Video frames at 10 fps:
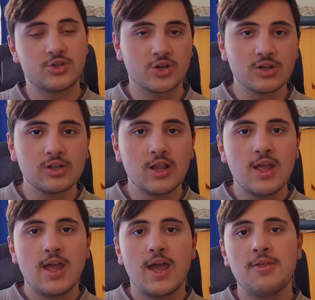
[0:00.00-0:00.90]
a jungle,
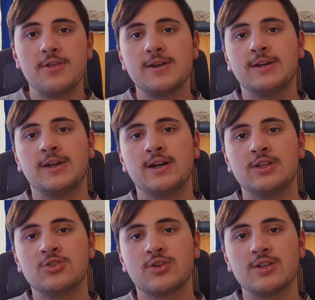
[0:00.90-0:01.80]
and that AI
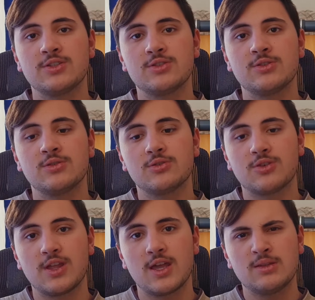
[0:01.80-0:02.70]
tries to
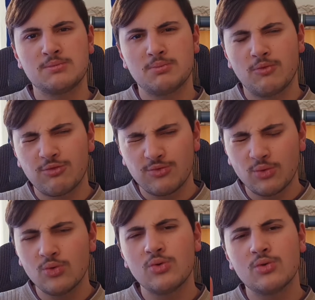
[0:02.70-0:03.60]
create
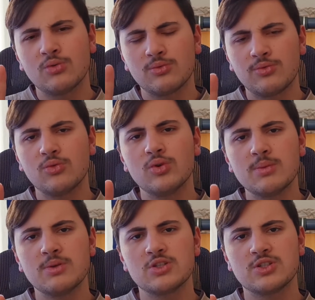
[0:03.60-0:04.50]
four
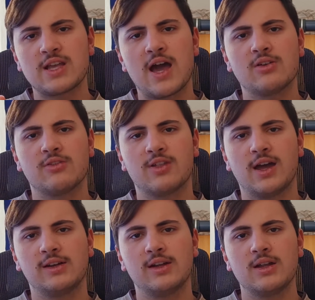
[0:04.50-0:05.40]
images out of
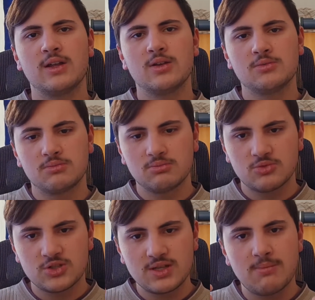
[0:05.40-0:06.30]
that,
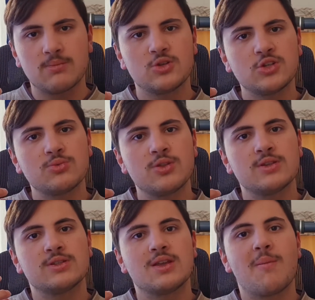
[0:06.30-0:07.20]
just with
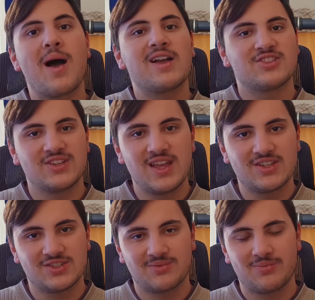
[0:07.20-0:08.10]
his
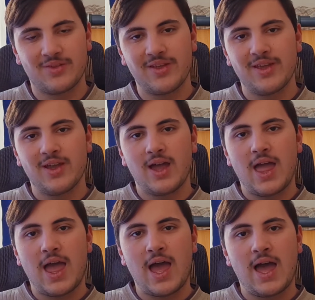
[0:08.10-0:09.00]
imagination.
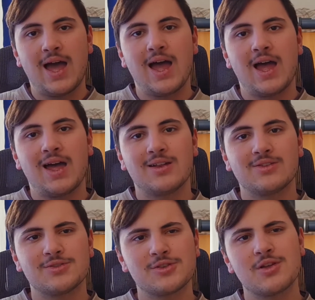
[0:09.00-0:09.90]
And
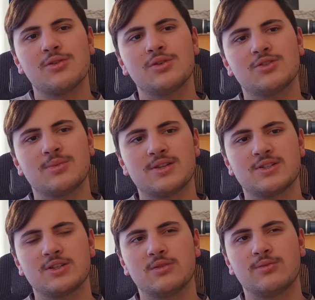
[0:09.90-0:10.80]
so I thought to
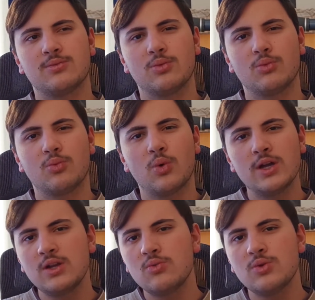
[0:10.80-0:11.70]
myself, why
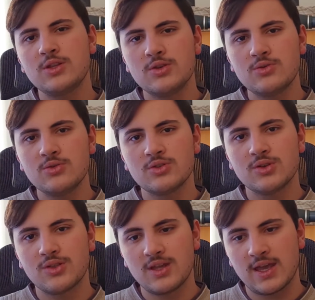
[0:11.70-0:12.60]
don't we use
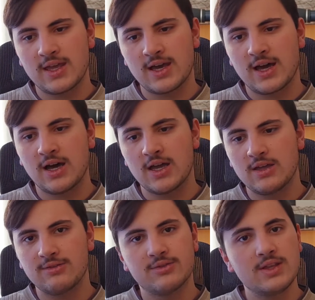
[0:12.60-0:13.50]
the
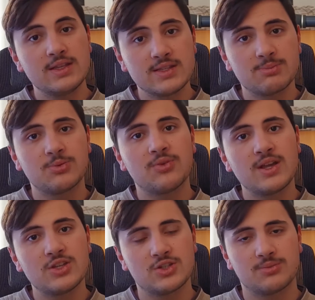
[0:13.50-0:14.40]
AI for
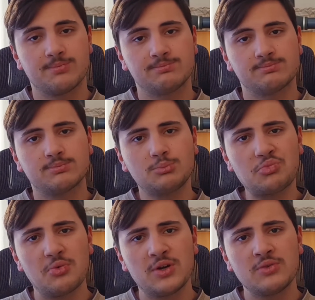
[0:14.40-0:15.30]
inspiration? Why